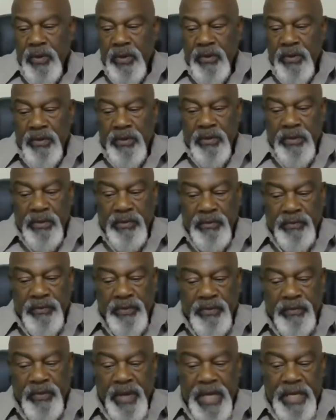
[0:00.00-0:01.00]

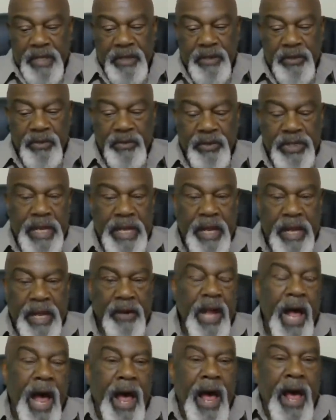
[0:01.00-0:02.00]
if I had to do without
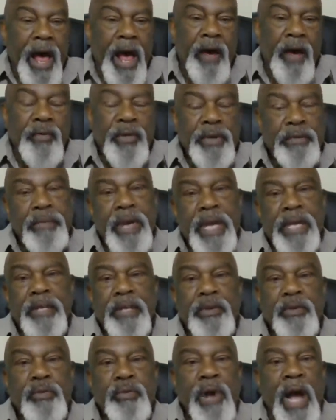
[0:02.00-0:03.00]
it, I would make
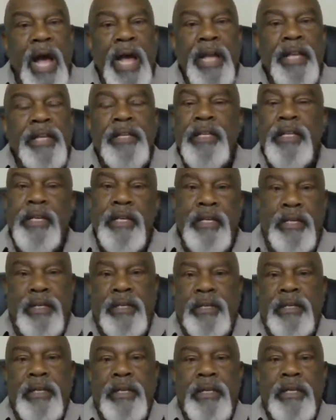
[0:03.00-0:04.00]
it to where I didn't need
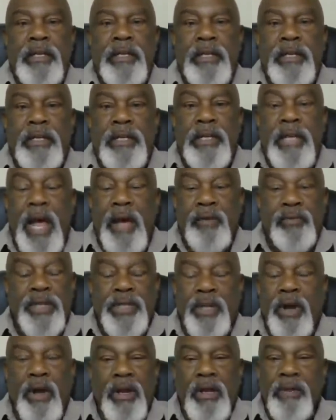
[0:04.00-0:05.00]
it. And I would
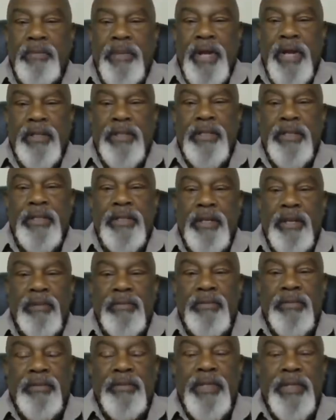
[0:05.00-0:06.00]
talk about the
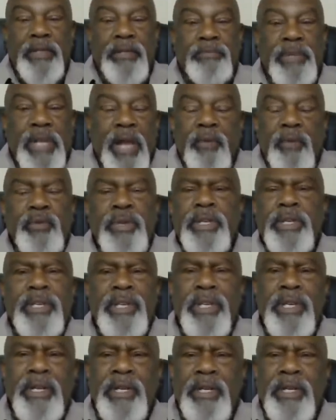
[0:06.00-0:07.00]
stuff, but I wouldn't
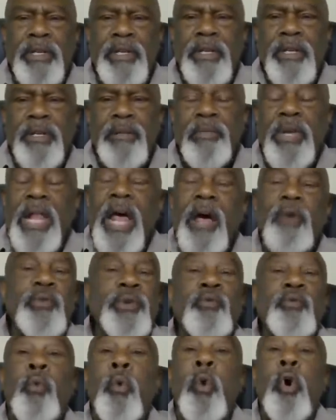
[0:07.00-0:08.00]
need it, but I
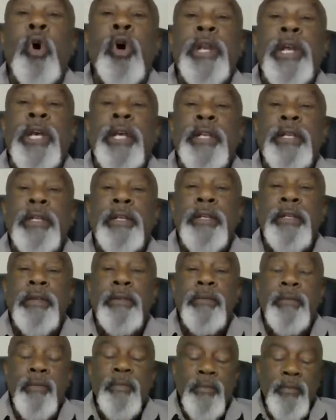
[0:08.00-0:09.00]
would want it.
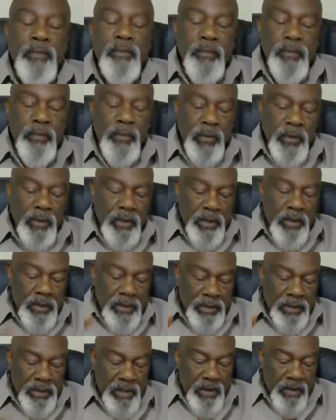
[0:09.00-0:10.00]

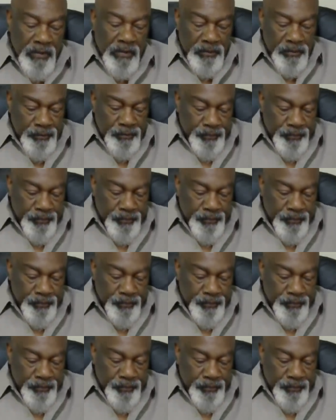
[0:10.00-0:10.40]
So